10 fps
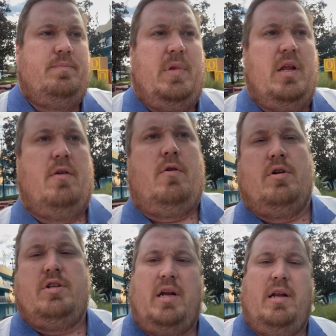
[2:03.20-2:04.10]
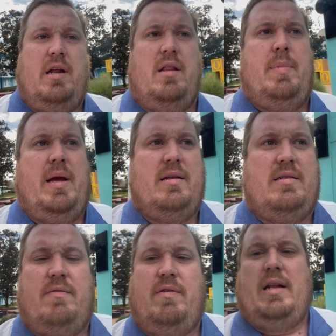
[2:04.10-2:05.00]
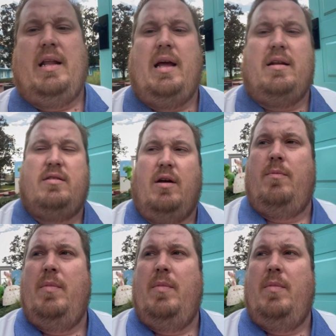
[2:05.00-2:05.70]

you know, of course, you get another bed, stuff like that. So,